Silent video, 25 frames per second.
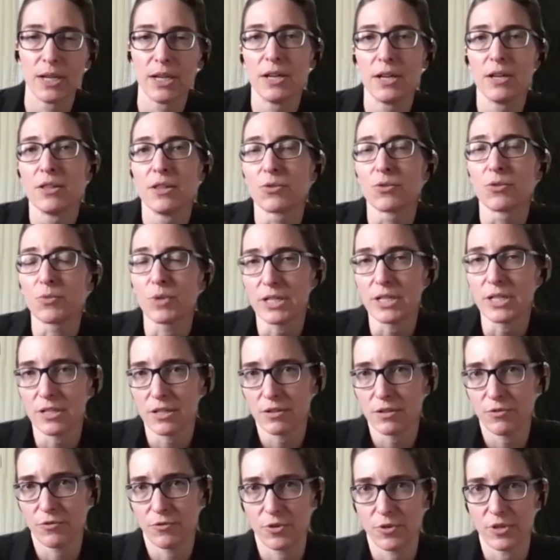The reason
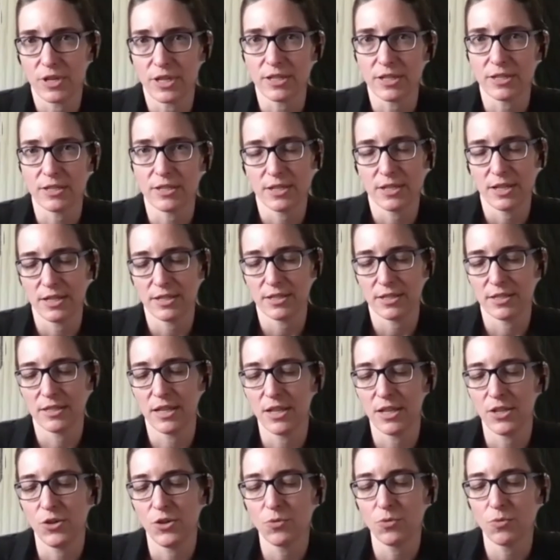for this is that
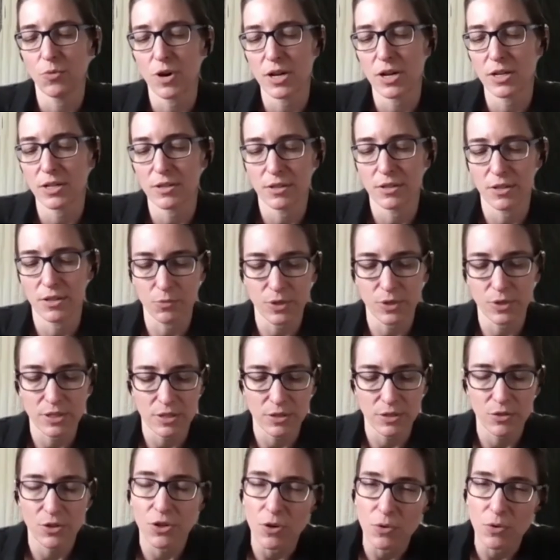you want the reason
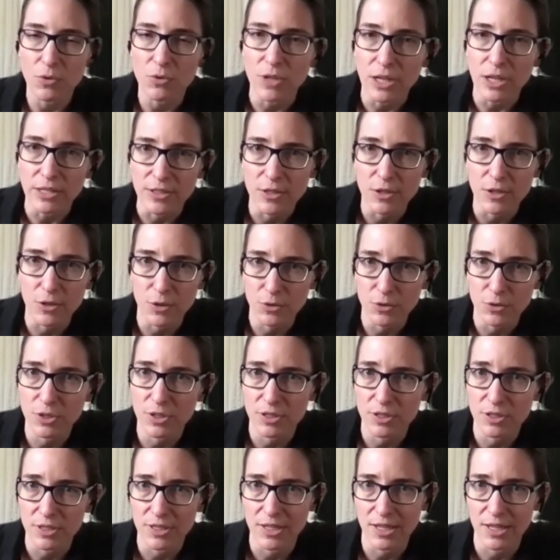you go as close to the
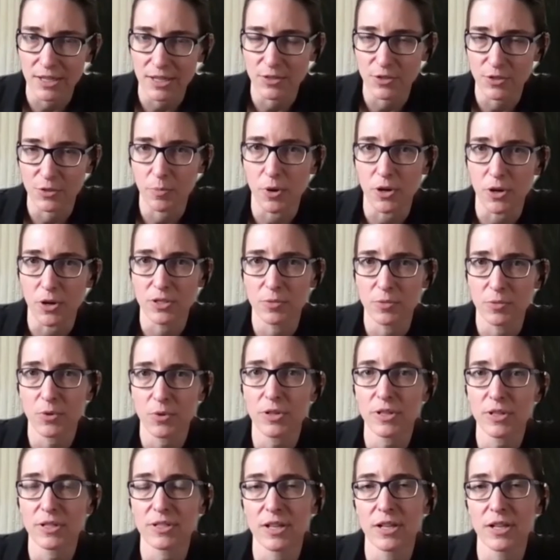skin as possible
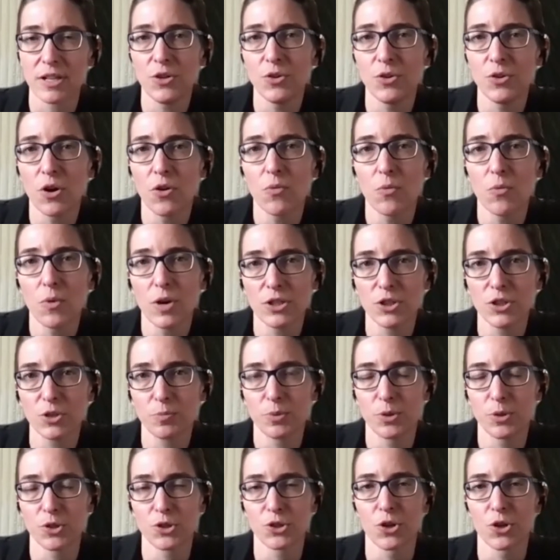is that you don't want to
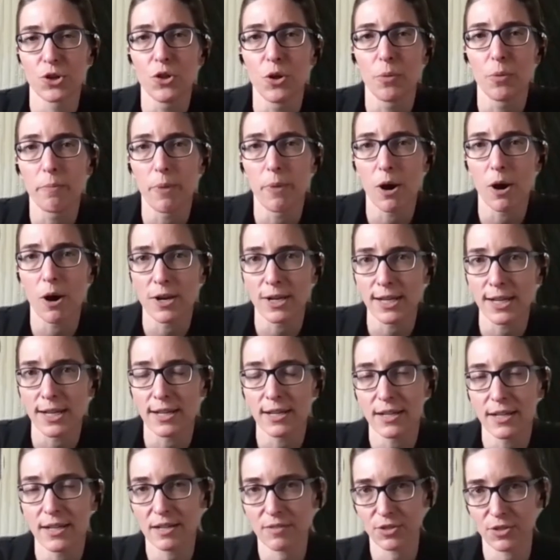push on the body.
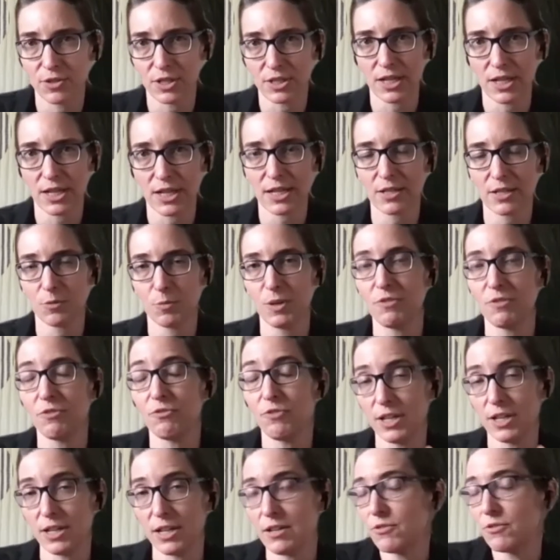If the tick has been
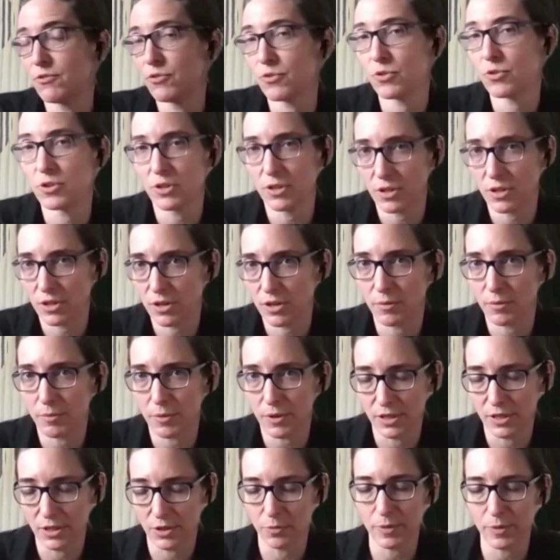feeding for a
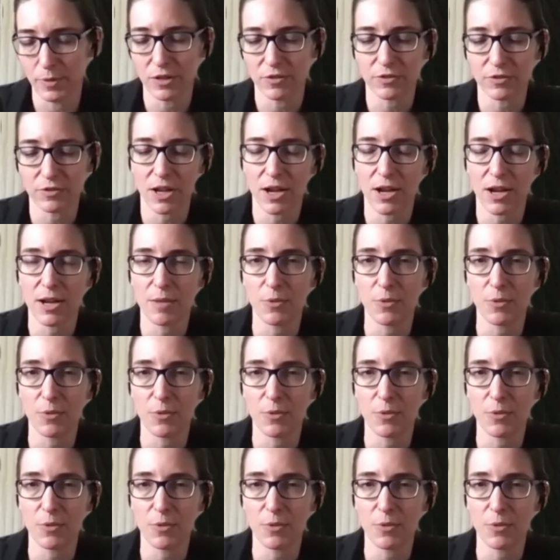little bit of time, mm-hmm.